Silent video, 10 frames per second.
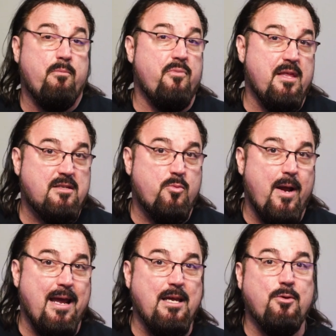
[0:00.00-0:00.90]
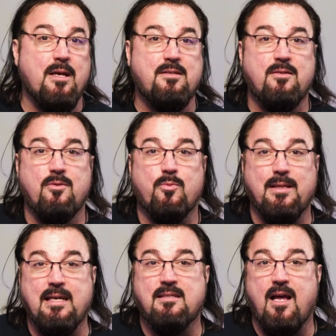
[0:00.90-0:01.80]
This way you get to
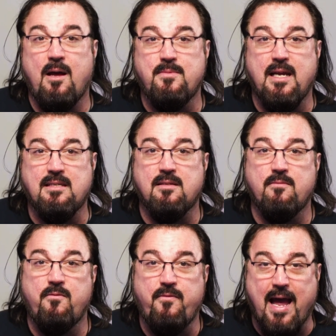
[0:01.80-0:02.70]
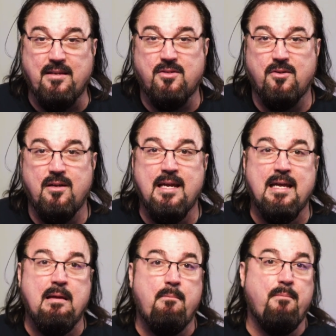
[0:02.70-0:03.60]
release updates faster,
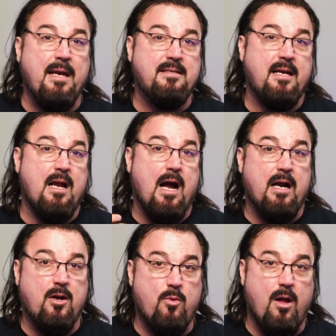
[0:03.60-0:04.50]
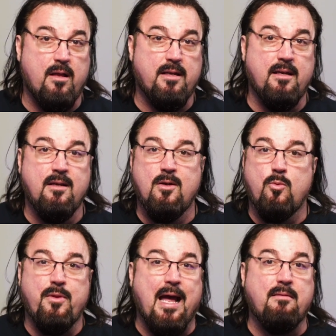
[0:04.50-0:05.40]
maintain higher quality
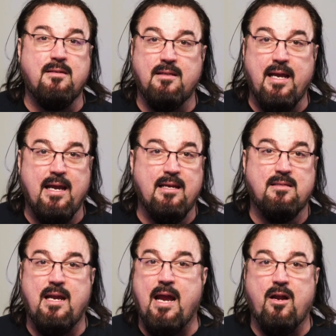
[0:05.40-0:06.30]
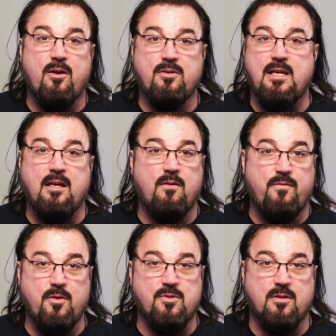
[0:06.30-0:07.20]
without delays, errors, and
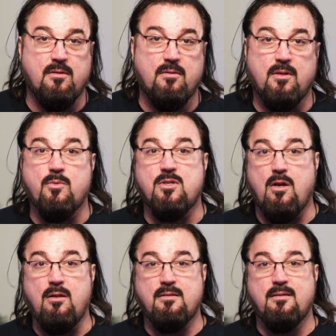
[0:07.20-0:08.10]
confusion. The result?